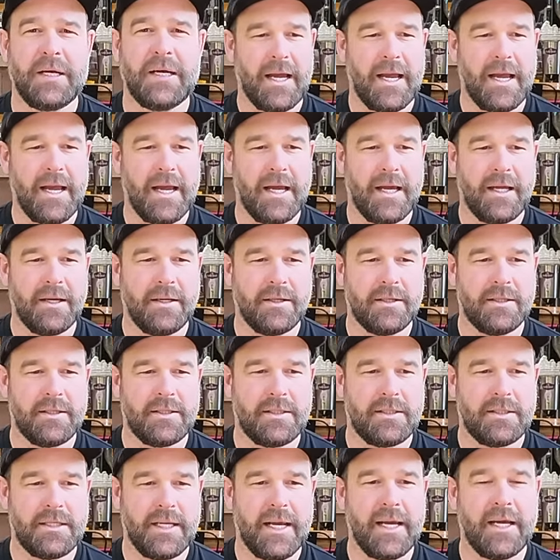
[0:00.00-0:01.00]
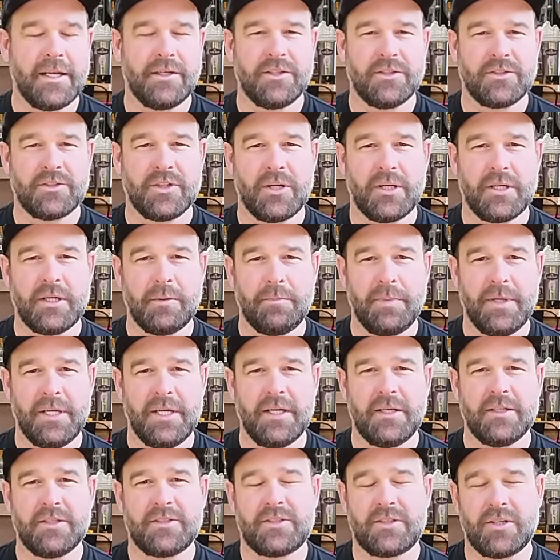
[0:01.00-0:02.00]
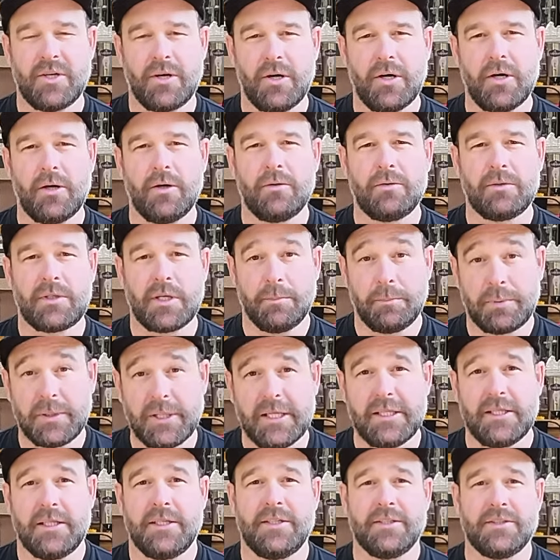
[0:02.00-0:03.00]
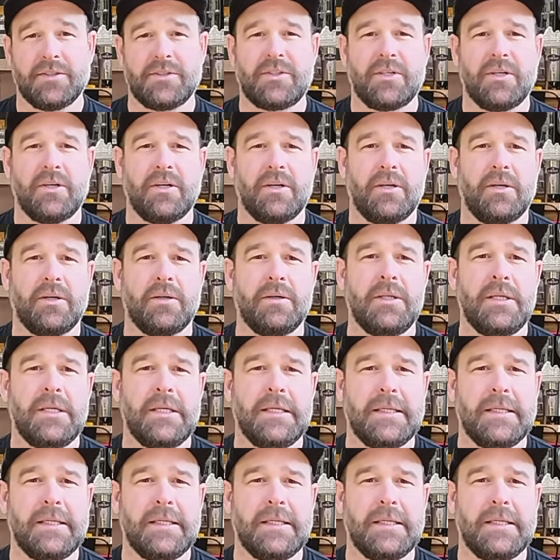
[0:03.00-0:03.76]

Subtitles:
and designed a beer to style, completely to style,